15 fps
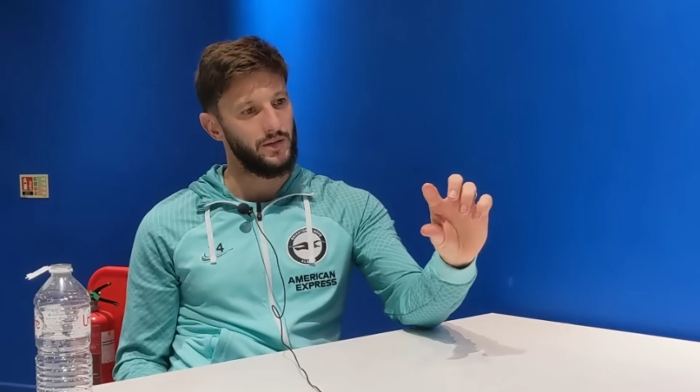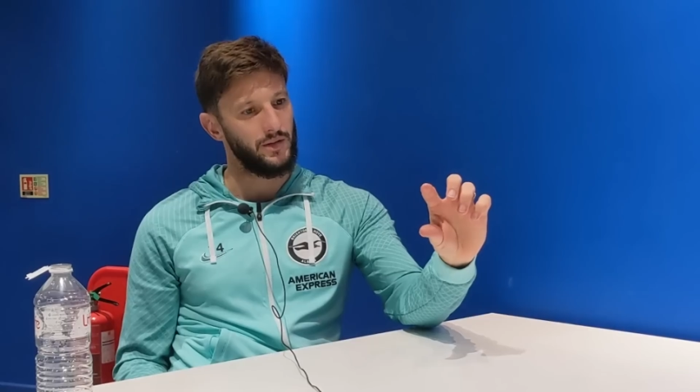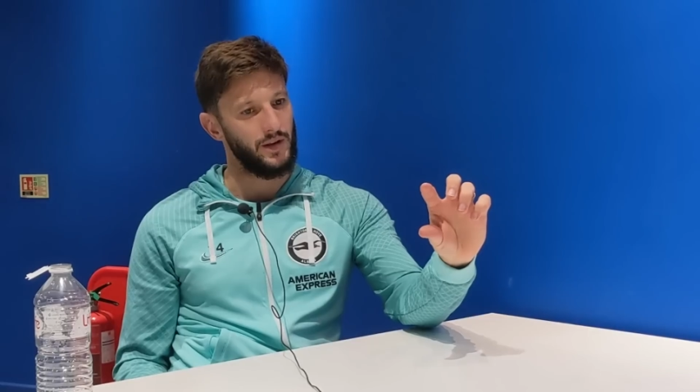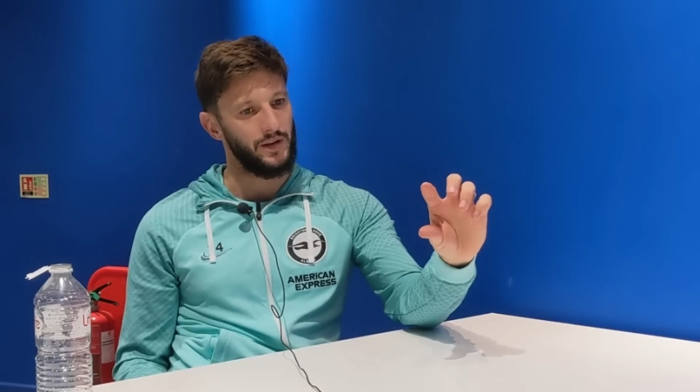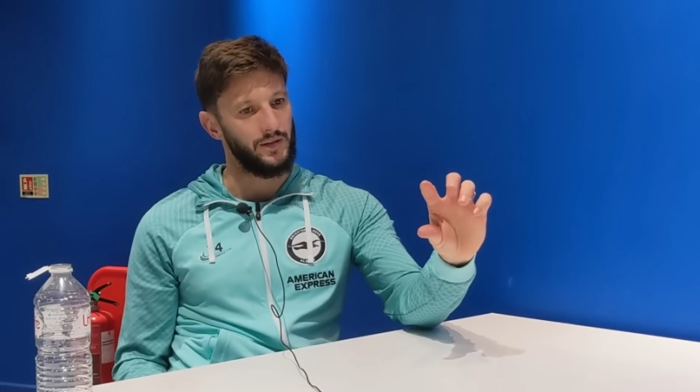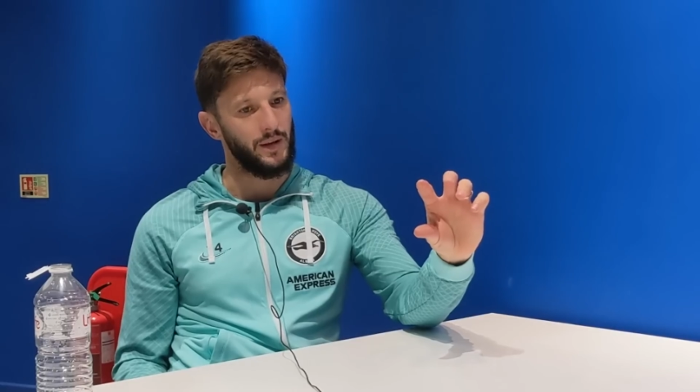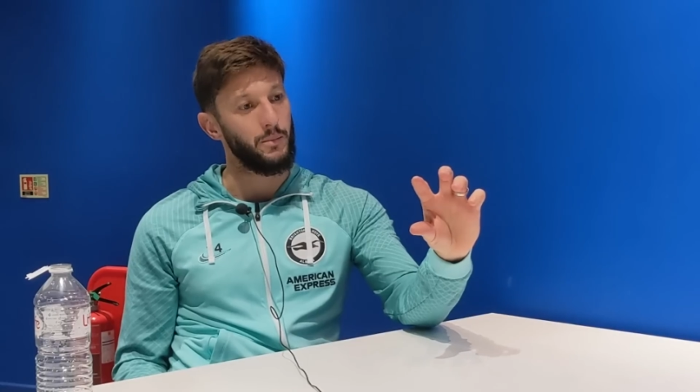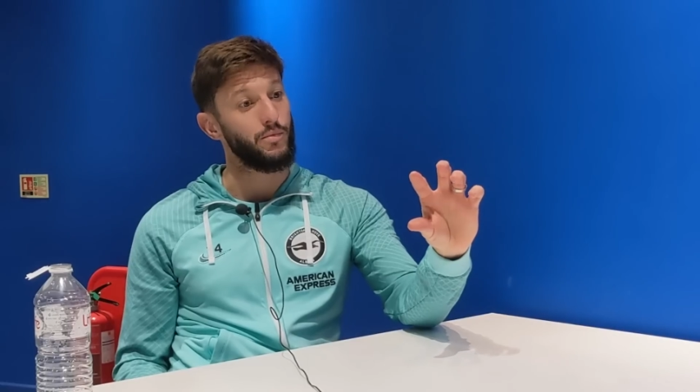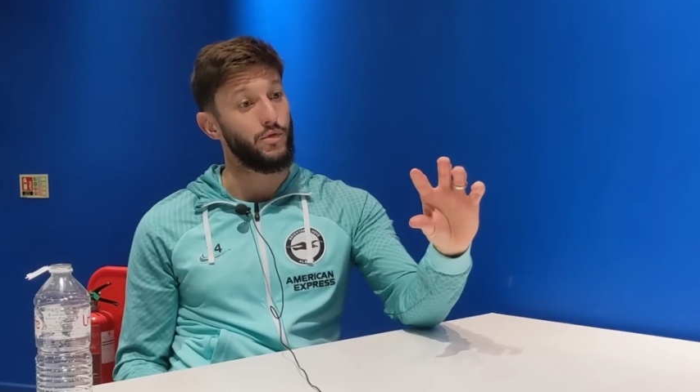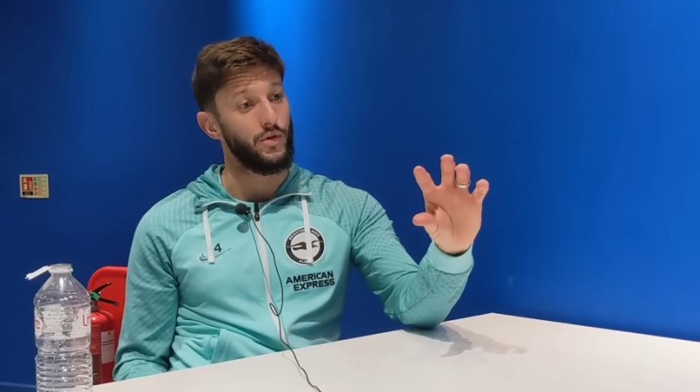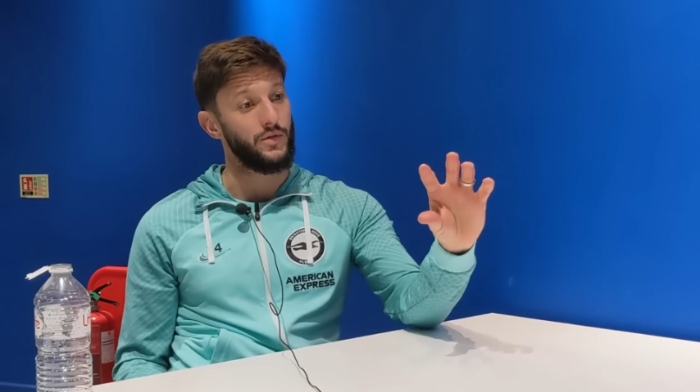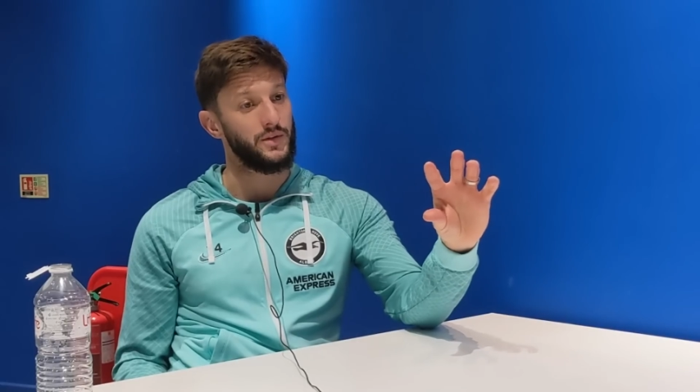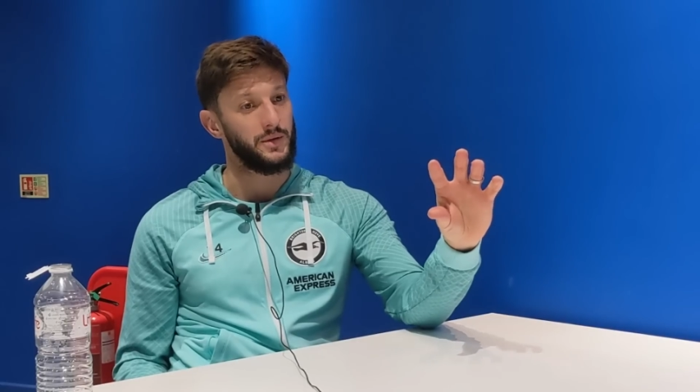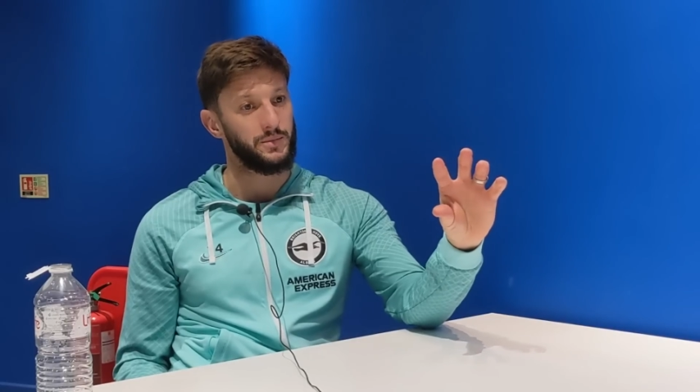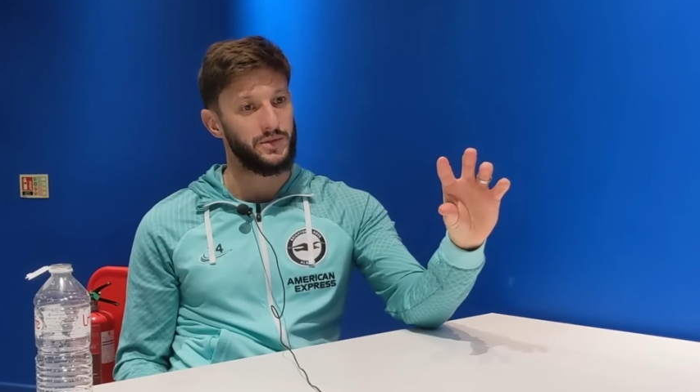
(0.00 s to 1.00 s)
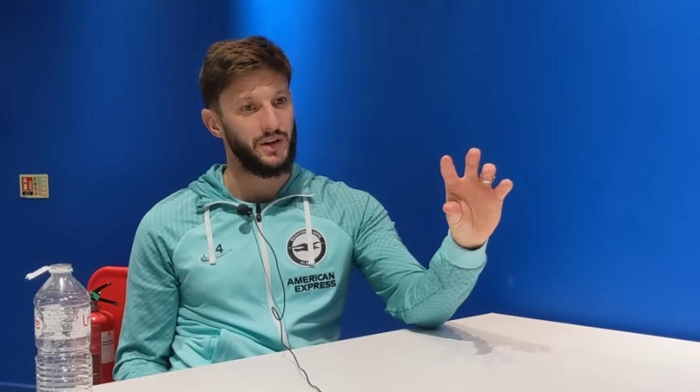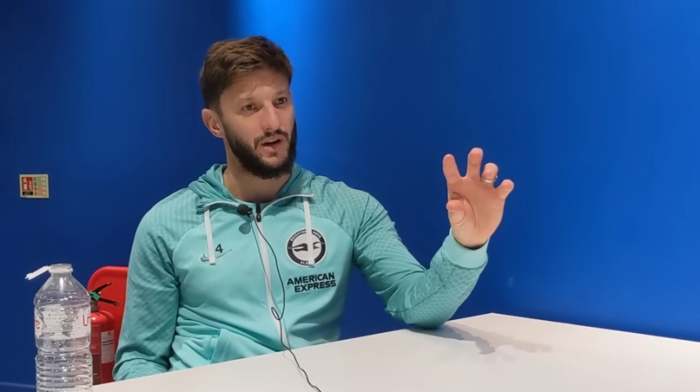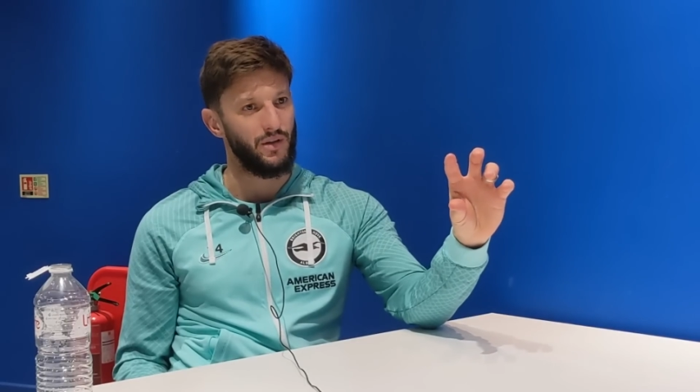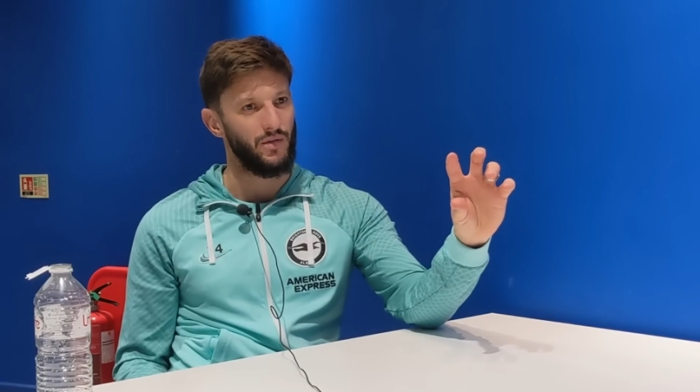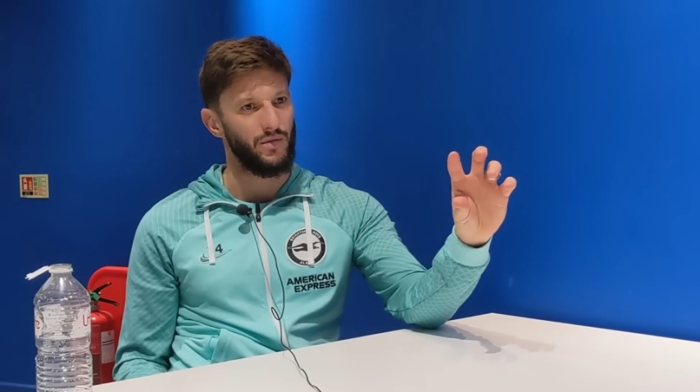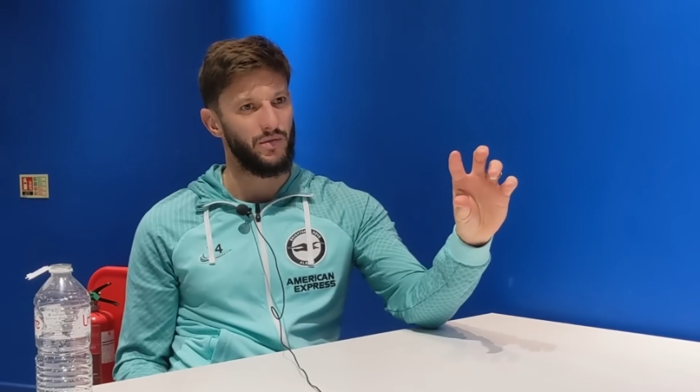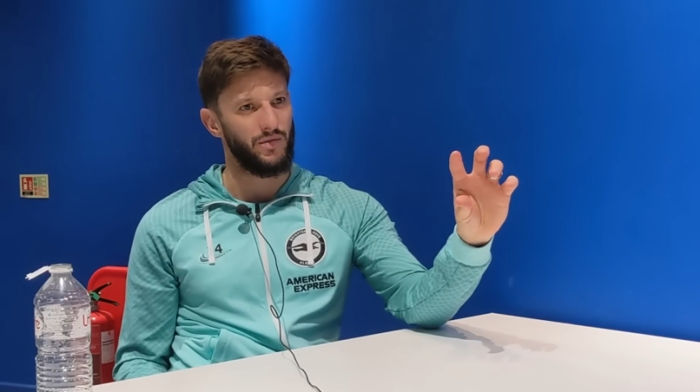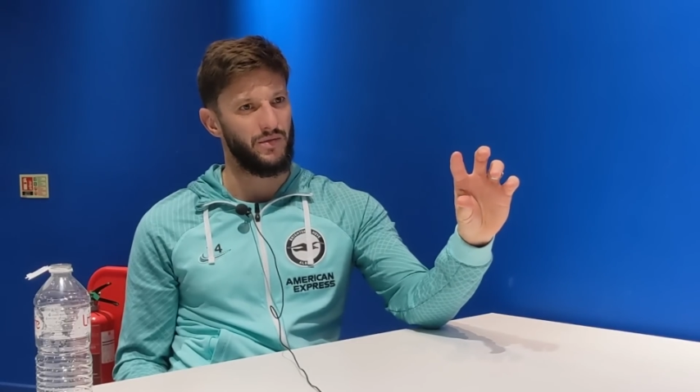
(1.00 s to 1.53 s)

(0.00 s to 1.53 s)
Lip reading: and then proving himself,